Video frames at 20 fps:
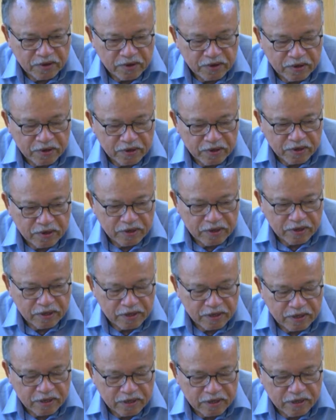uh,
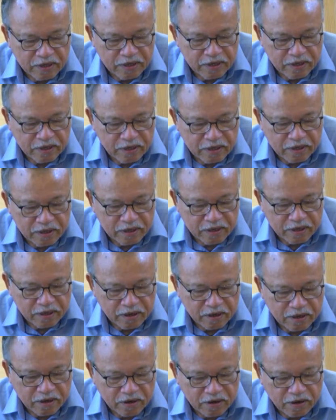
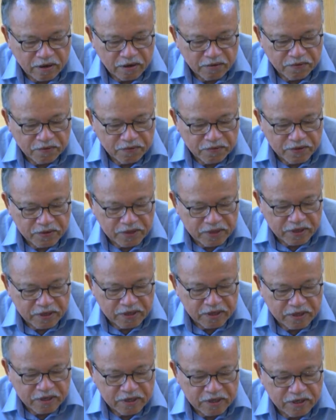of
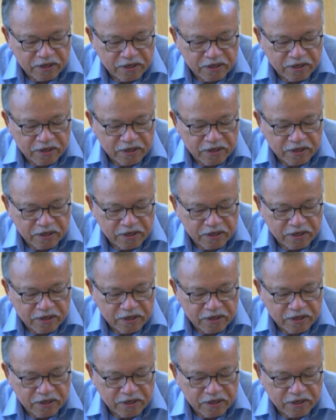the